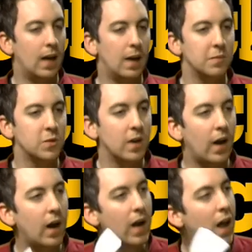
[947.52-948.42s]
So
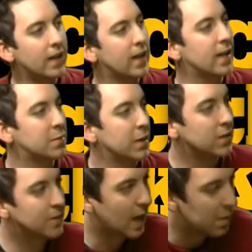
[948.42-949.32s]
I like that
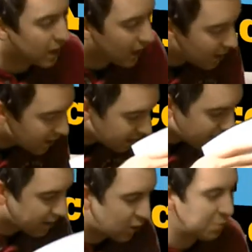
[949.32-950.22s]
aspect of the game, and again, I think
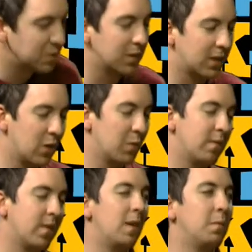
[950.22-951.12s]
that comes with coming
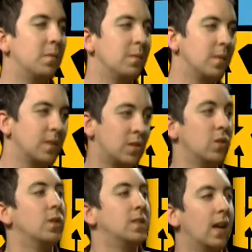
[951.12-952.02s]
from the
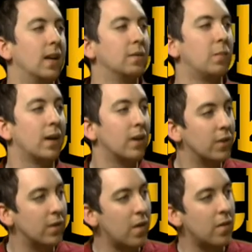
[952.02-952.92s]
storytelling
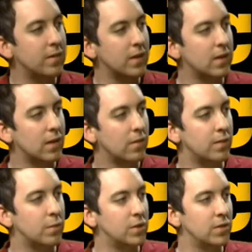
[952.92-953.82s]
background of
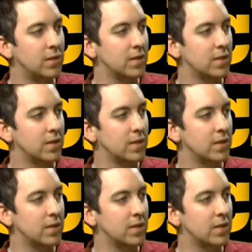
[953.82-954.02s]
the producers.